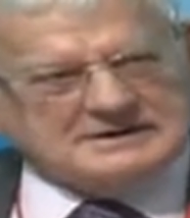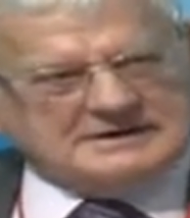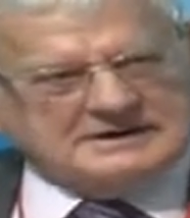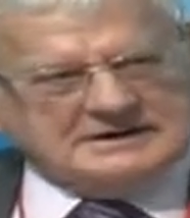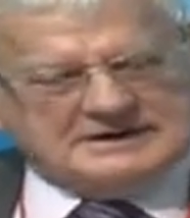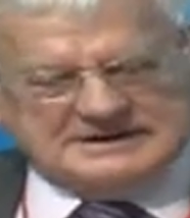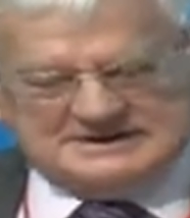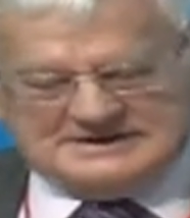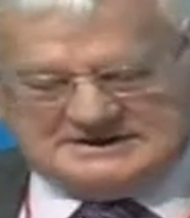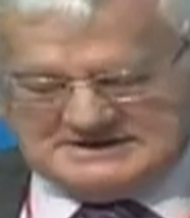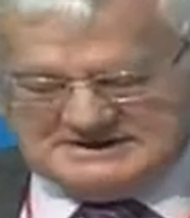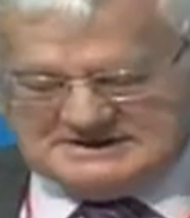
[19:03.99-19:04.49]

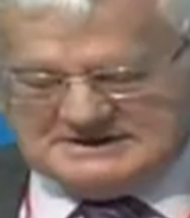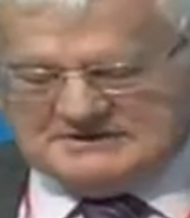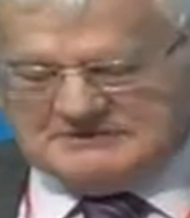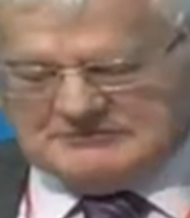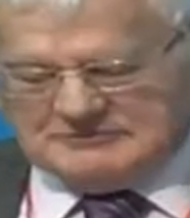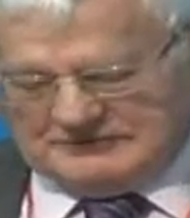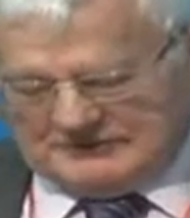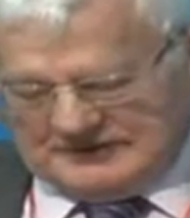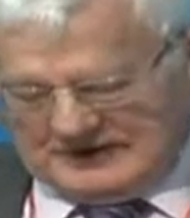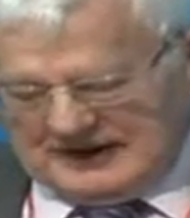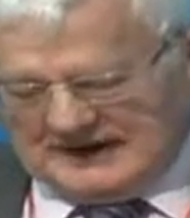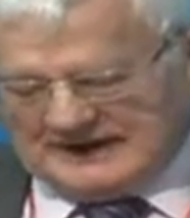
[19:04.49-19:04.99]
It is, in
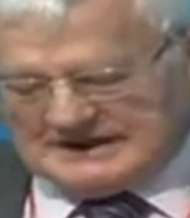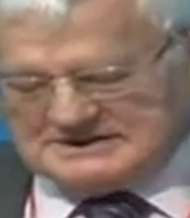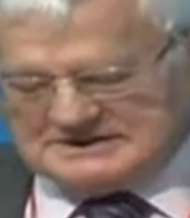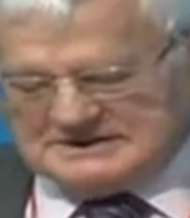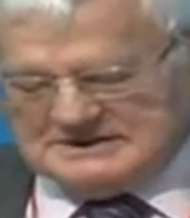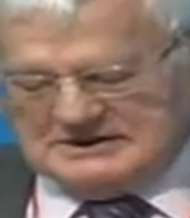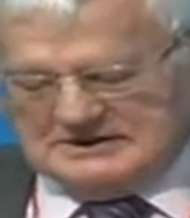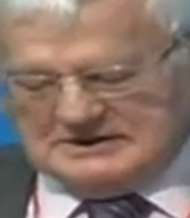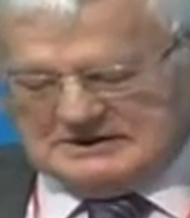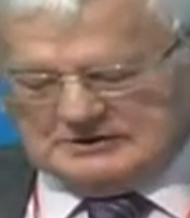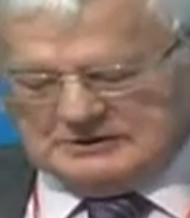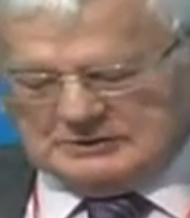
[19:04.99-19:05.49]
fact,
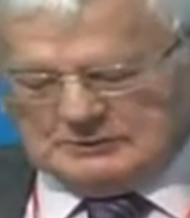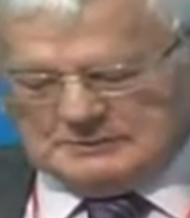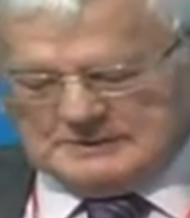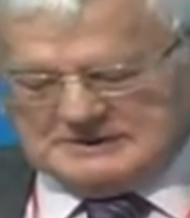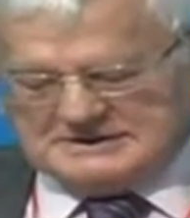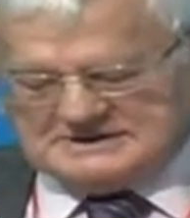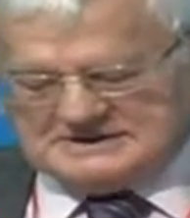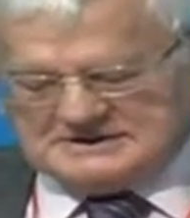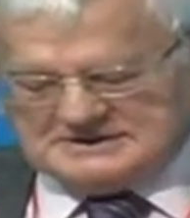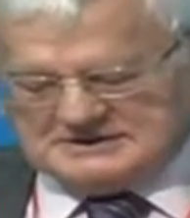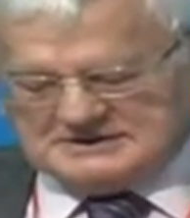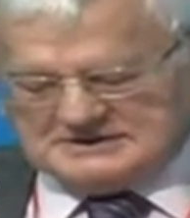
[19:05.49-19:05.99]
the
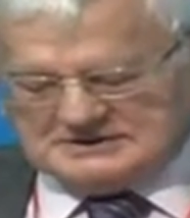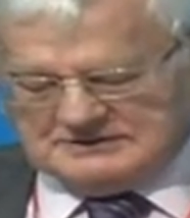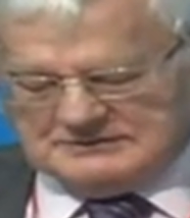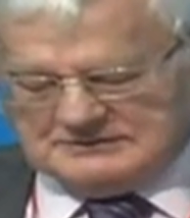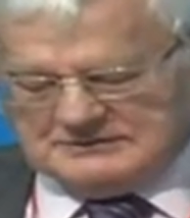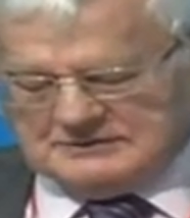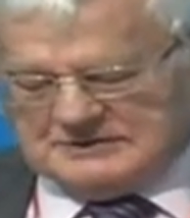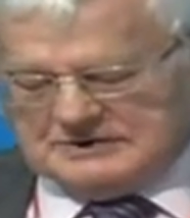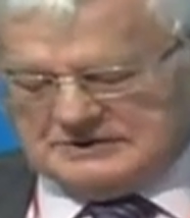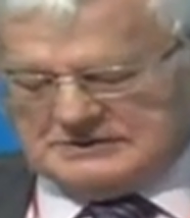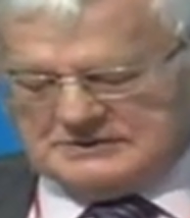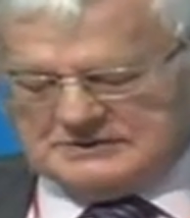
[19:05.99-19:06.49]
business of
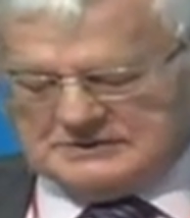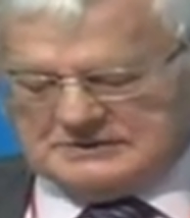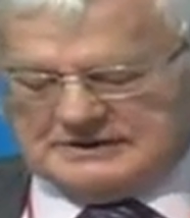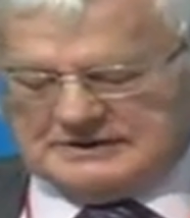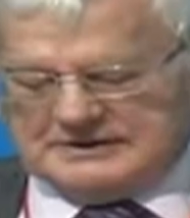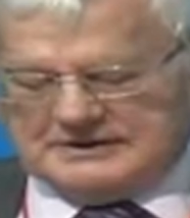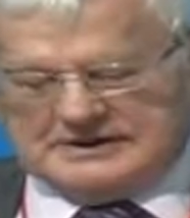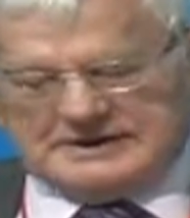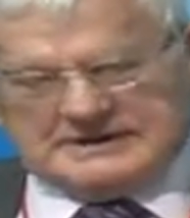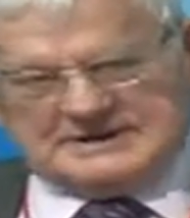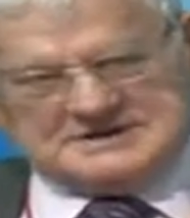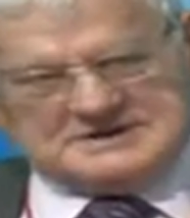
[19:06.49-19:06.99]
doing
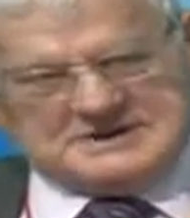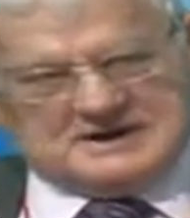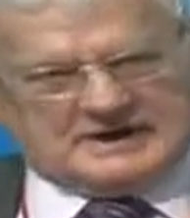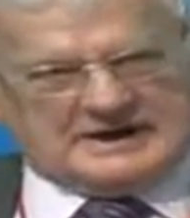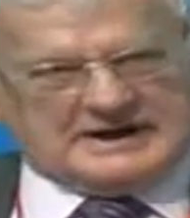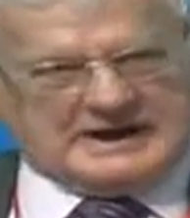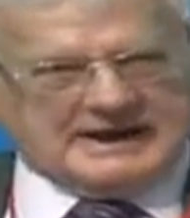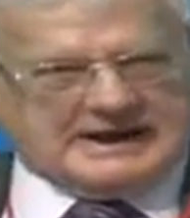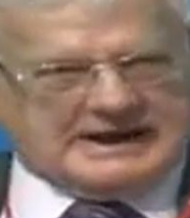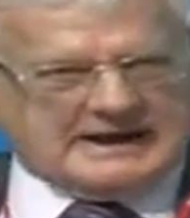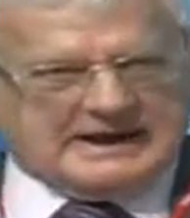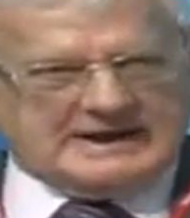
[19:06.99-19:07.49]
things like
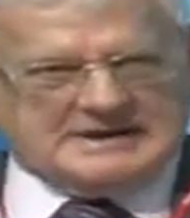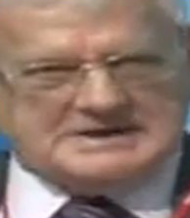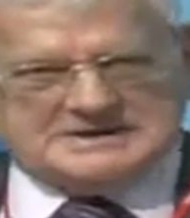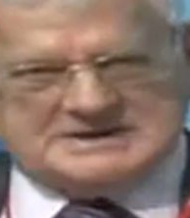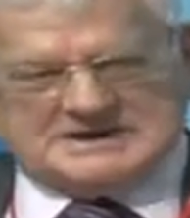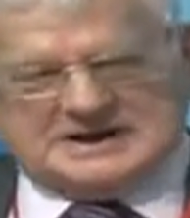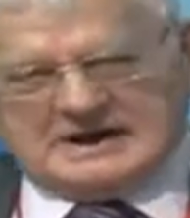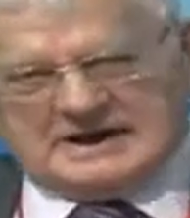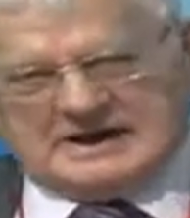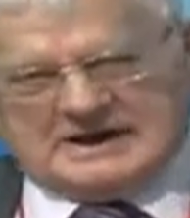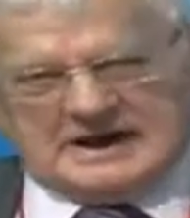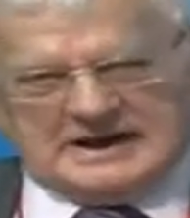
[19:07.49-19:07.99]
engaging
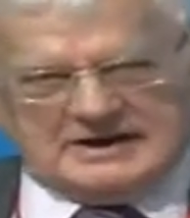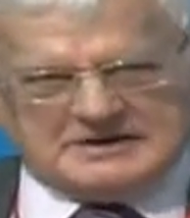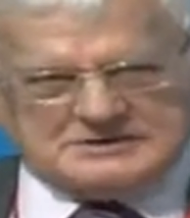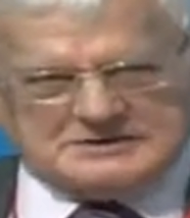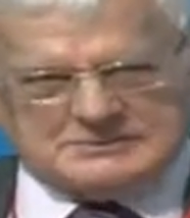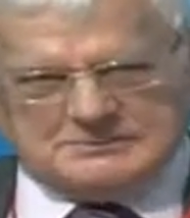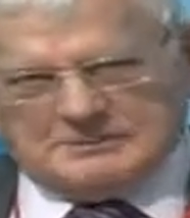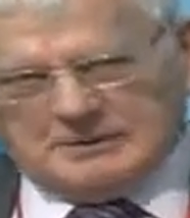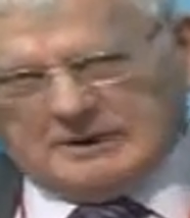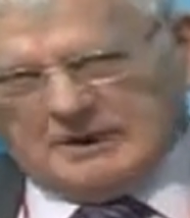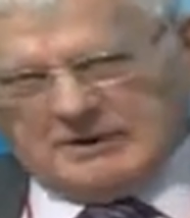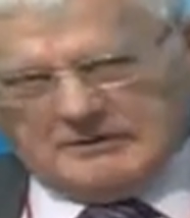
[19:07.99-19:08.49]
in
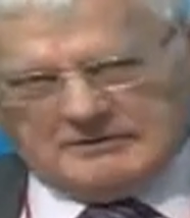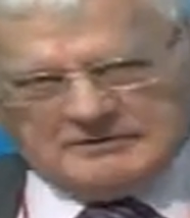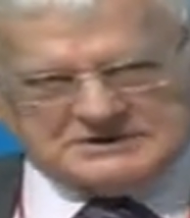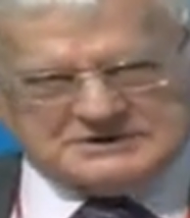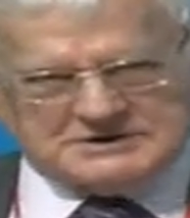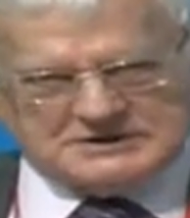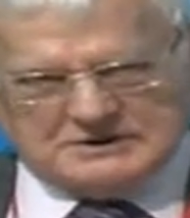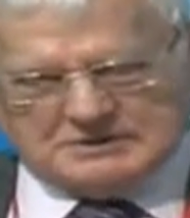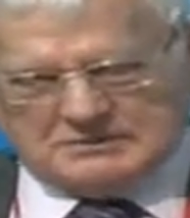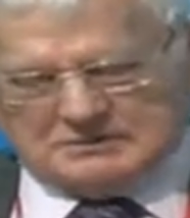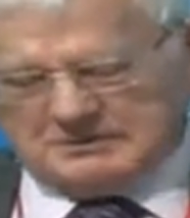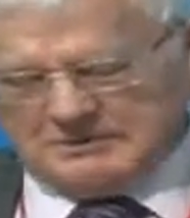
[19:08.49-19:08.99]

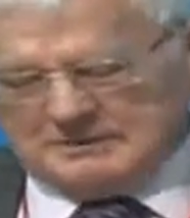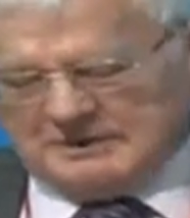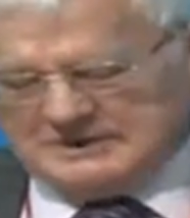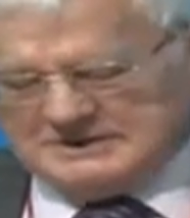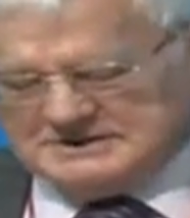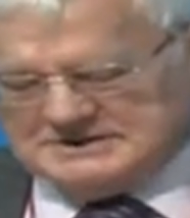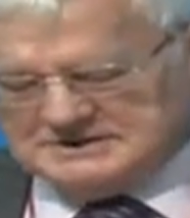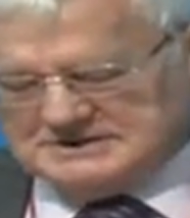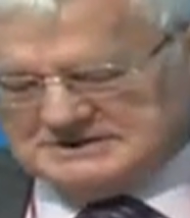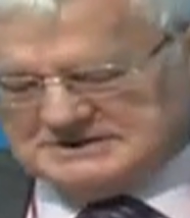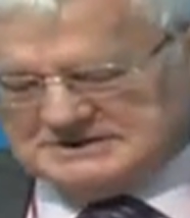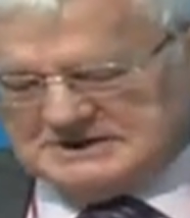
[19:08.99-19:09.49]
counter-piracy
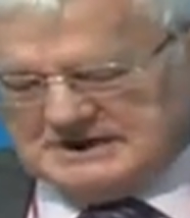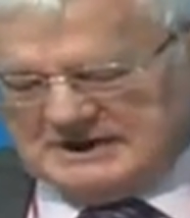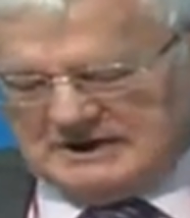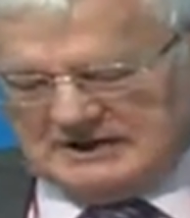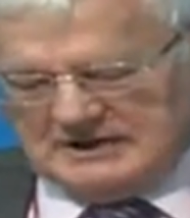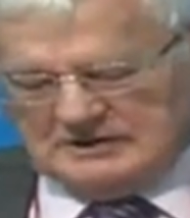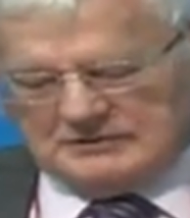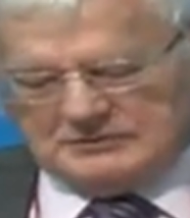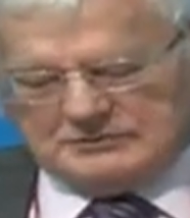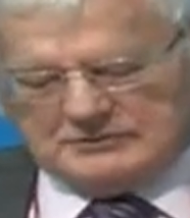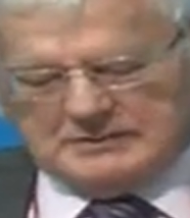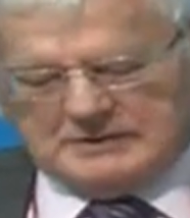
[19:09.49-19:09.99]
operations
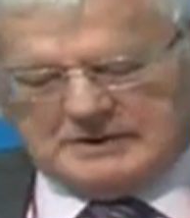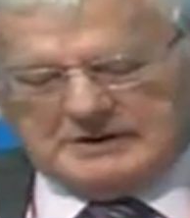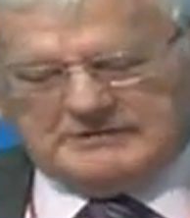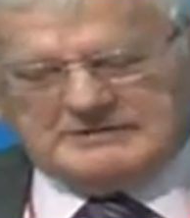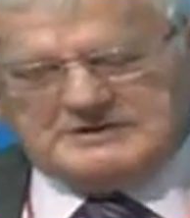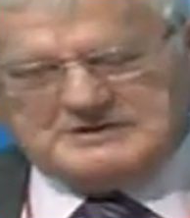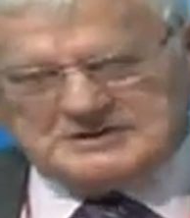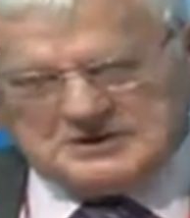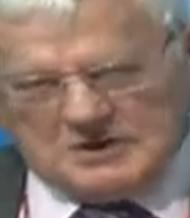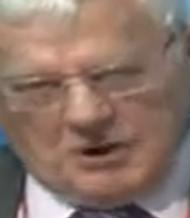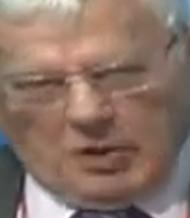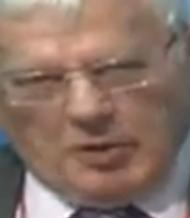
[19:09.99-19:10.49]
elsewhere.
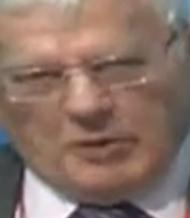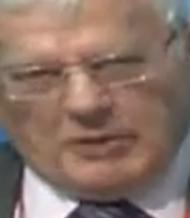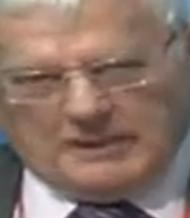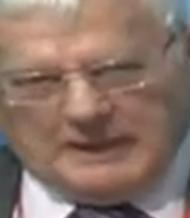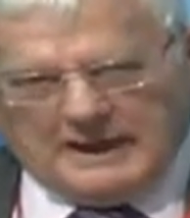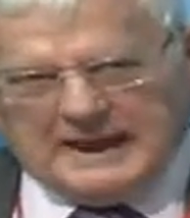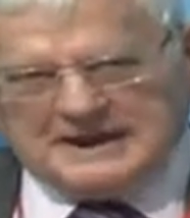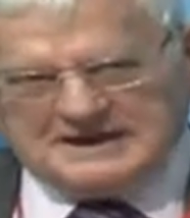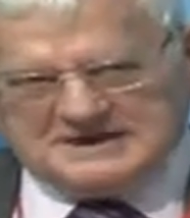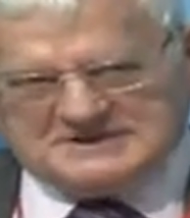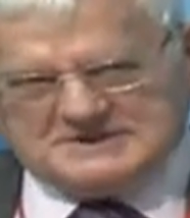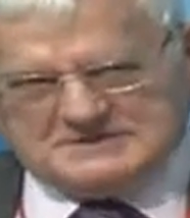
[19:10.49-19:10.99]
It's not
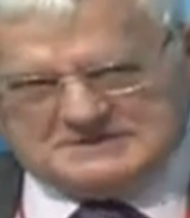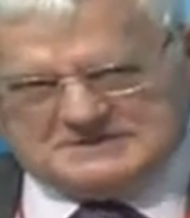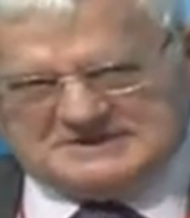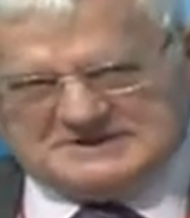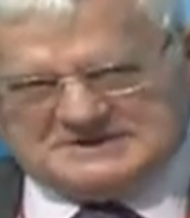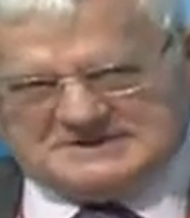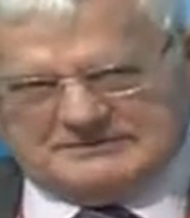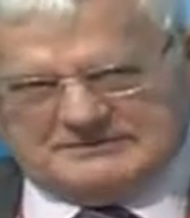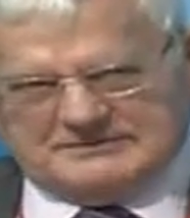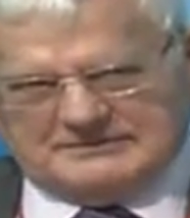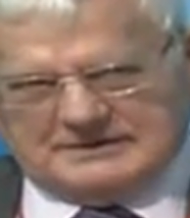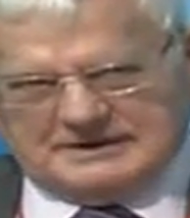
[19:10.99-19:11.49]
that
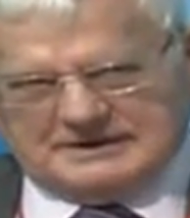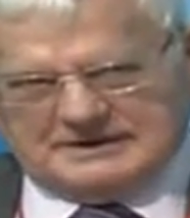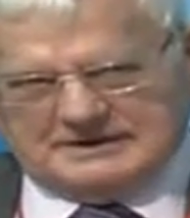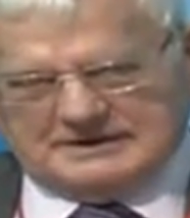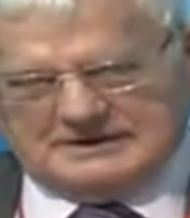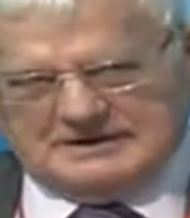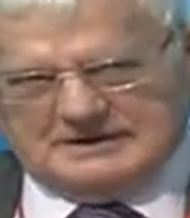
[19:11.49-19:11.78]
specific.